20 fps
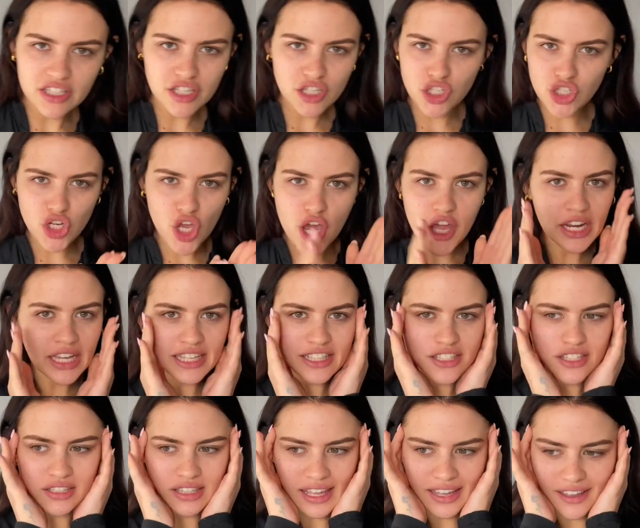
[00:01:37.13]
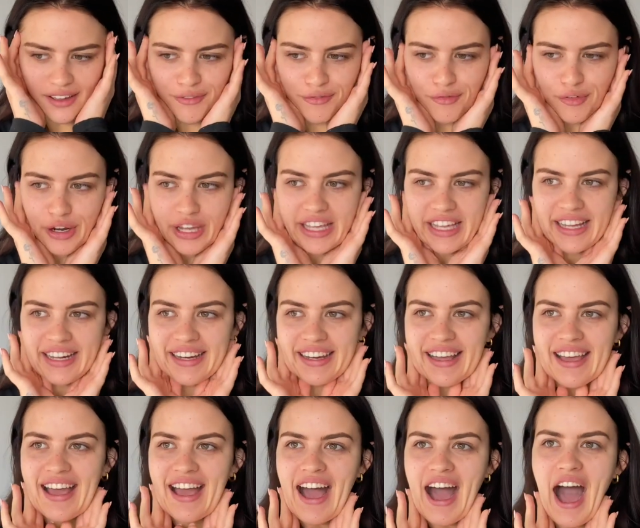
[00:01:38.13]
is turning into like a freaking
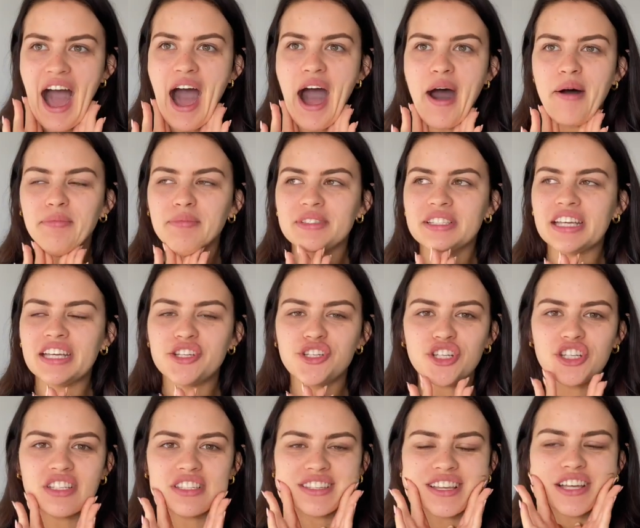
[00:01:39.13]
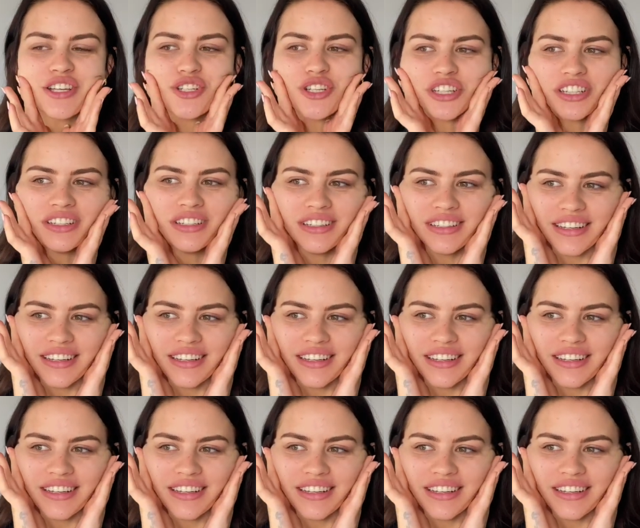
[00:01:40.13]
teaching session.